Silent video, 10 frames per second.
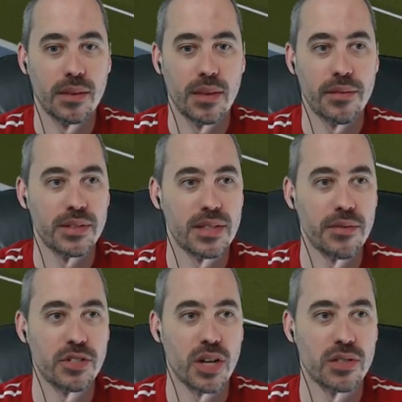They've had
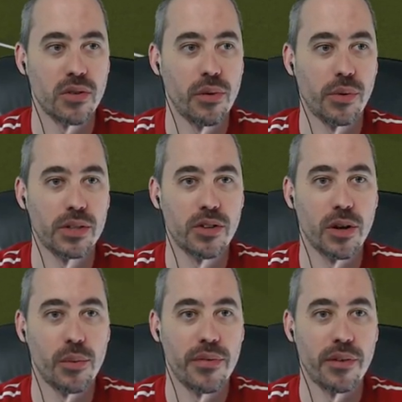seven shots, only one on
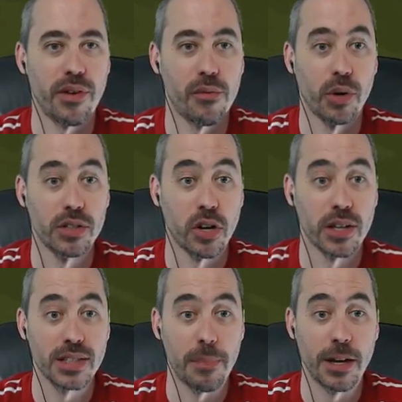target. We've had five, one on
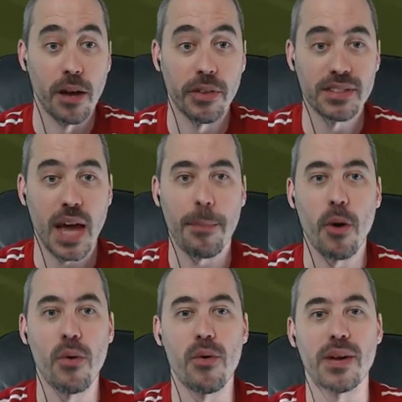target. Scappini over the top.
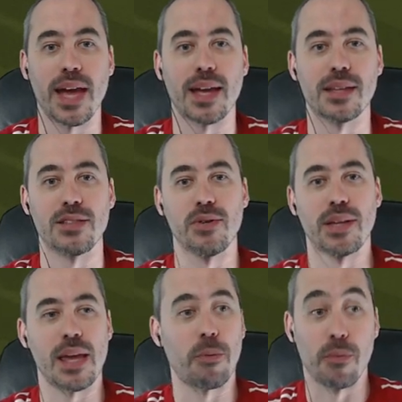Oh, can't get to
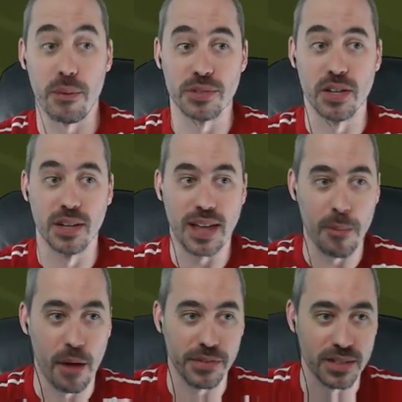it. Keeper, that was good.
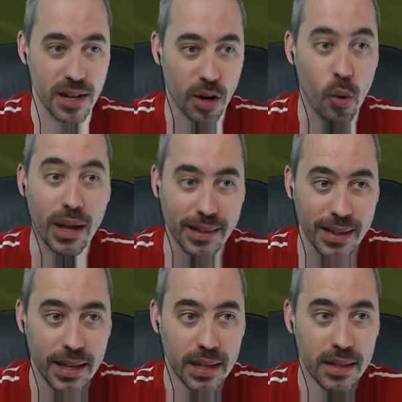Came off his line
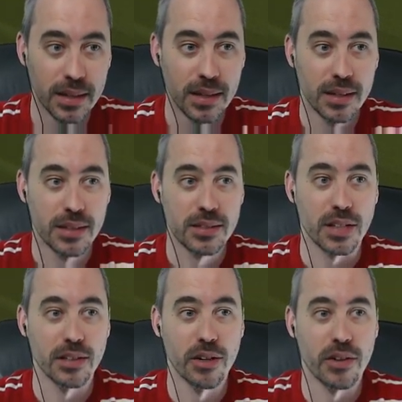quickly to
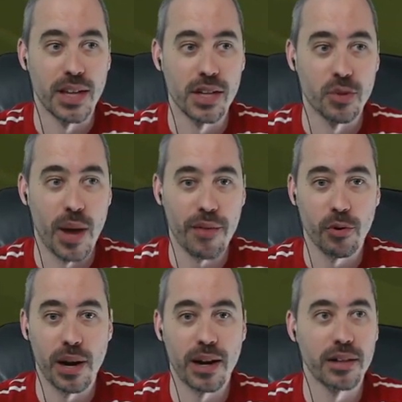clear the danger. We have
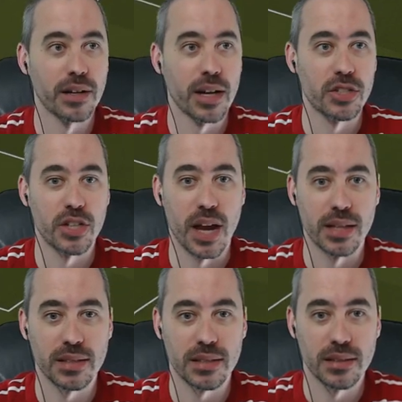created a clear-cut
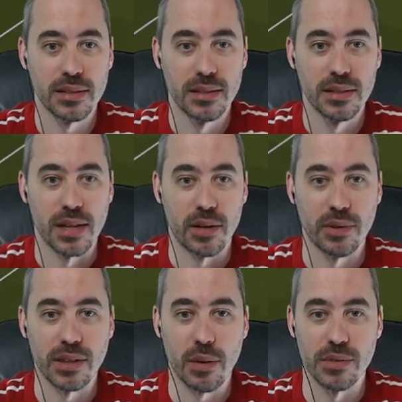chance. I don't
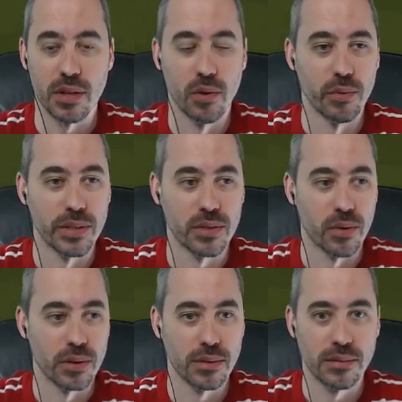think that was the goal we
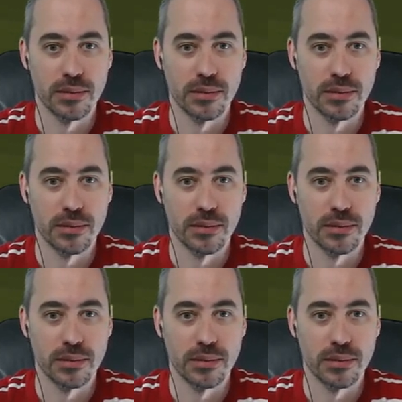scored.